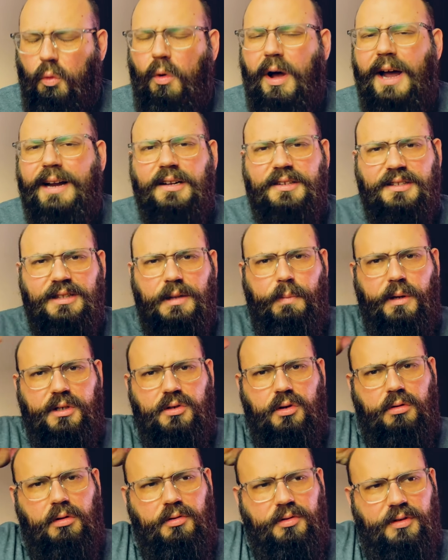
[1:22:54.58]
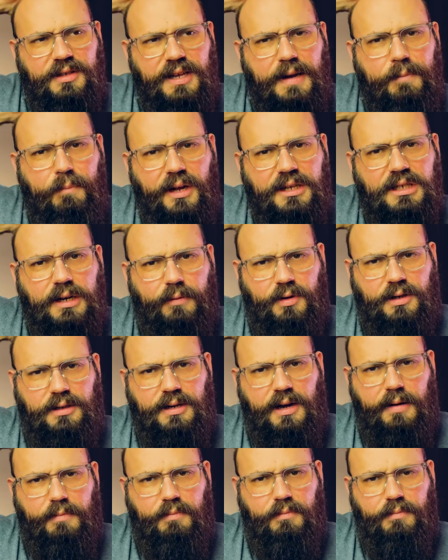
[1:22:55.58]
Why doesn't the pitcher throw the same pitch every
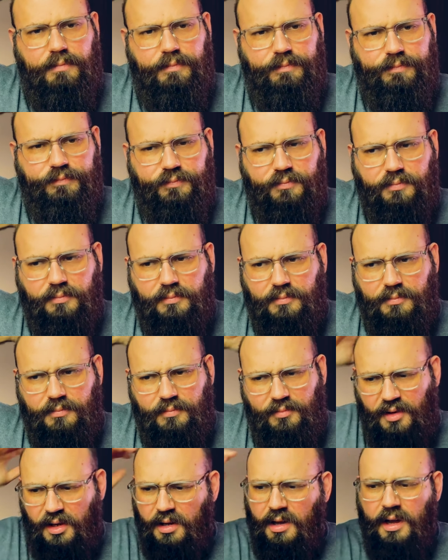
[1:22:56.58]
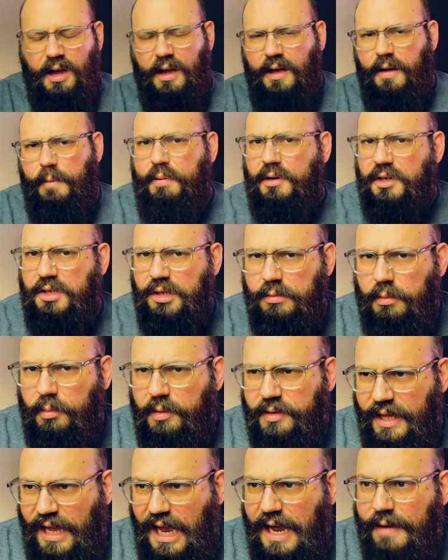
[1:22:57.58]
time?
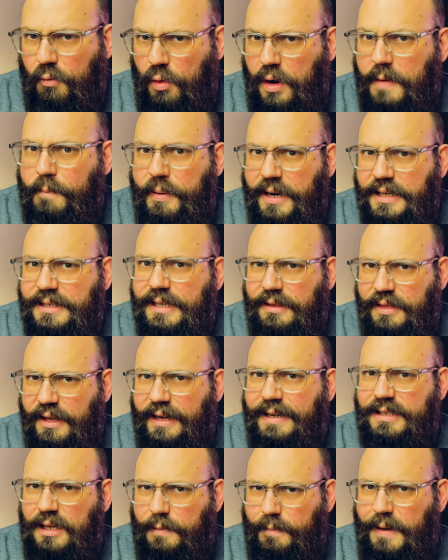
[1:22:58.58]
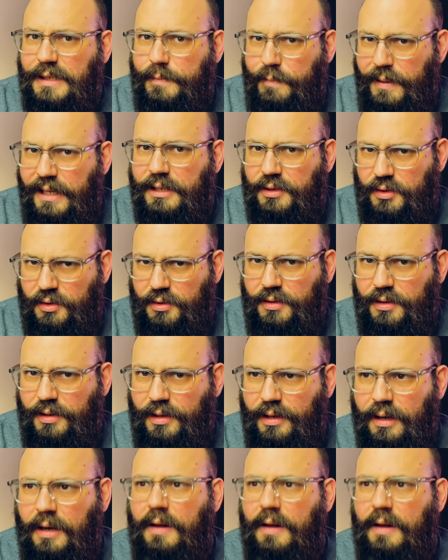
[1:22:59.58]
Presumably they have one pitch they think is their best pitch.